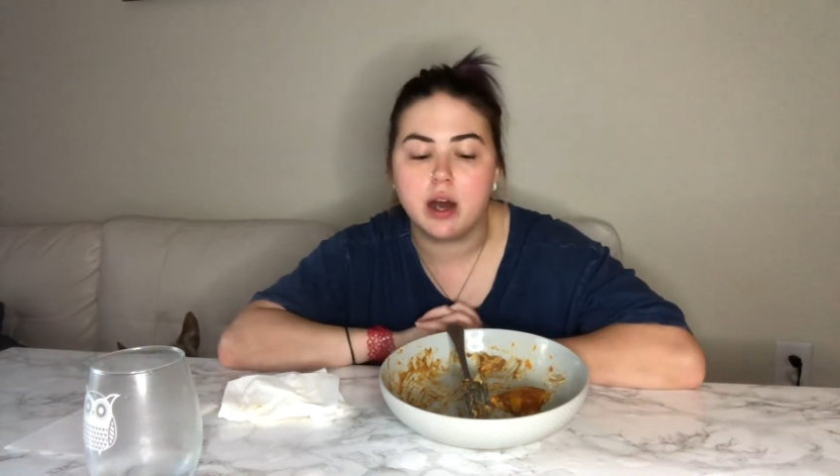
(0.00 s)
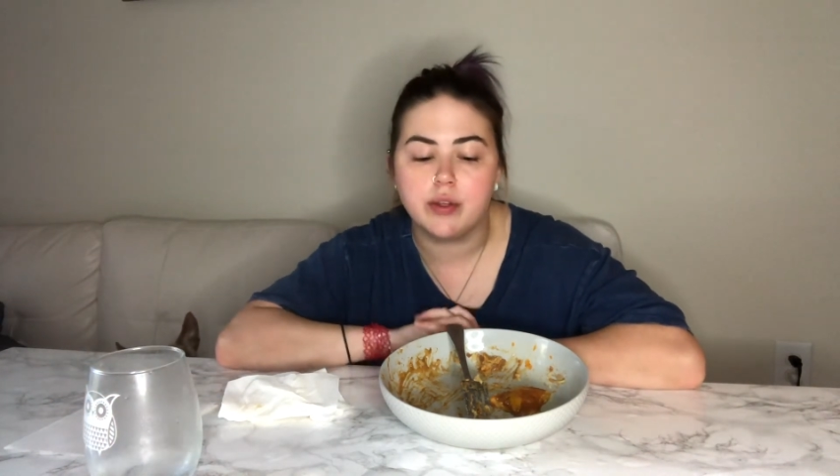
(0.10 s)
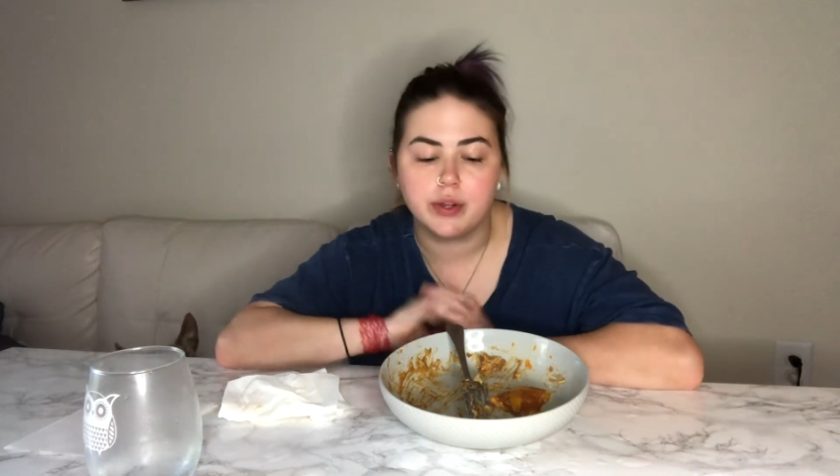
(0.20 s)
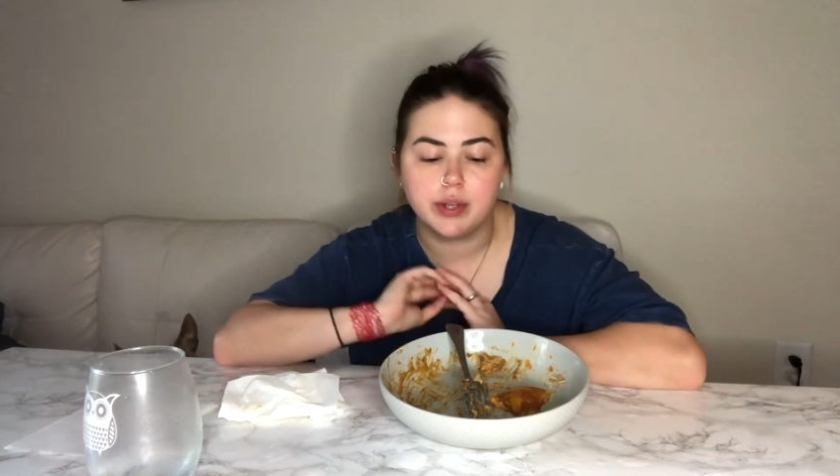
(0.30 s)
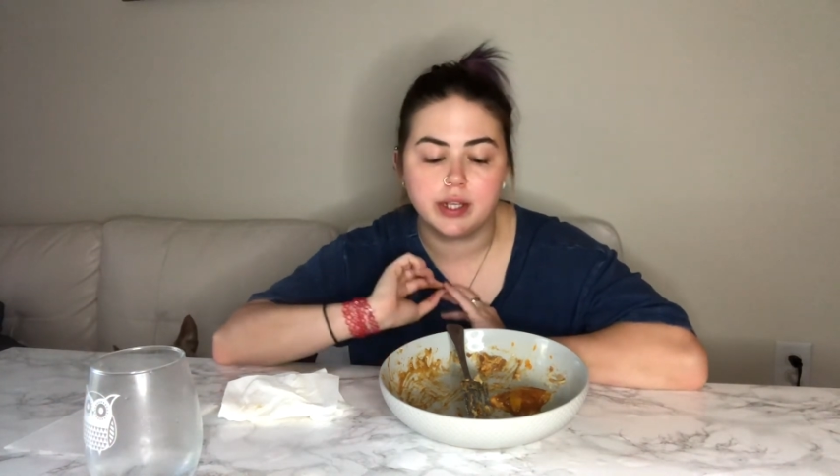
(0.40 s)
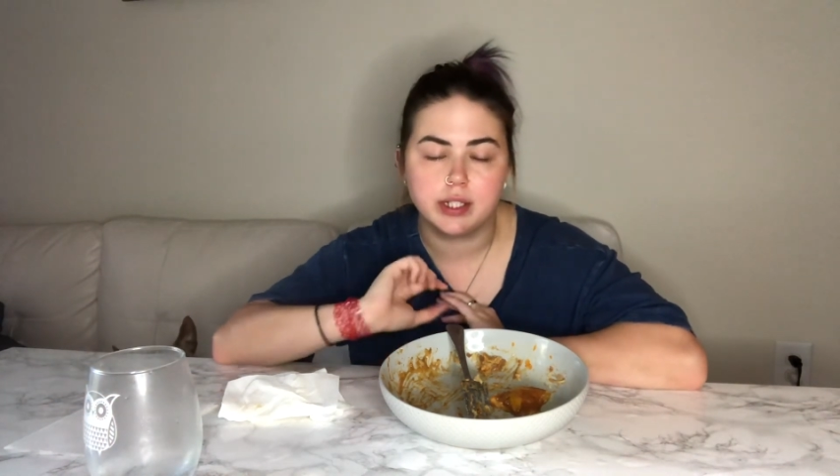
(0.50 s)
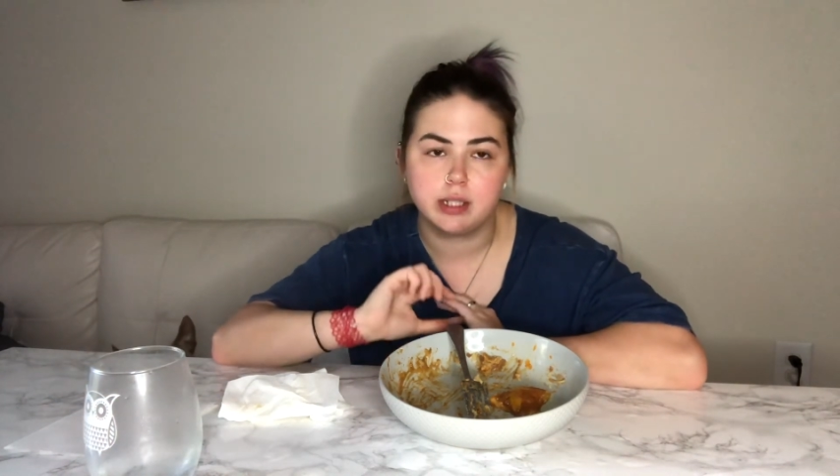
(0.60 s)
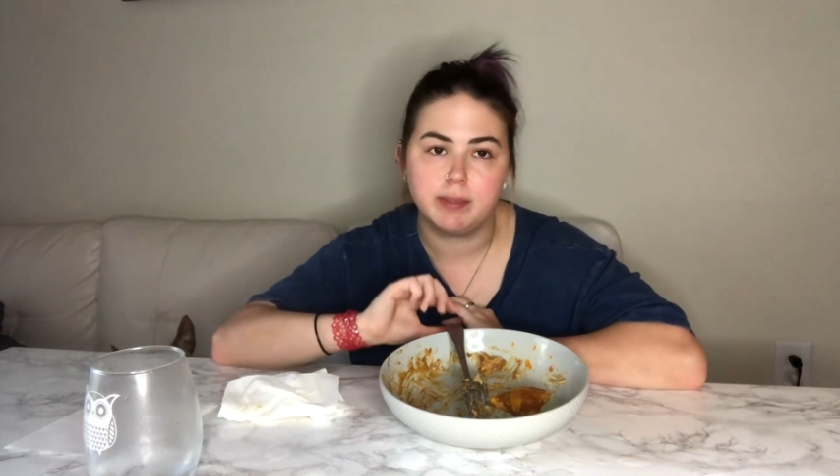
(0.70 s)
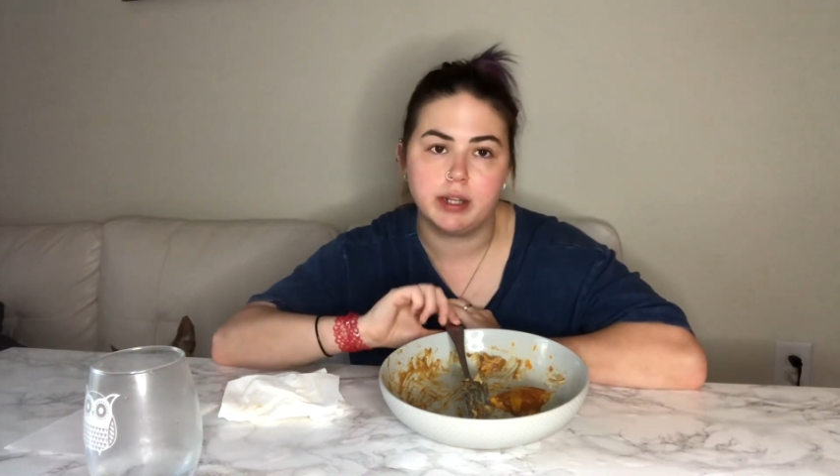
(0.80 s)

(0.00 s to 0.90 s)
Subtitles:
other things to be,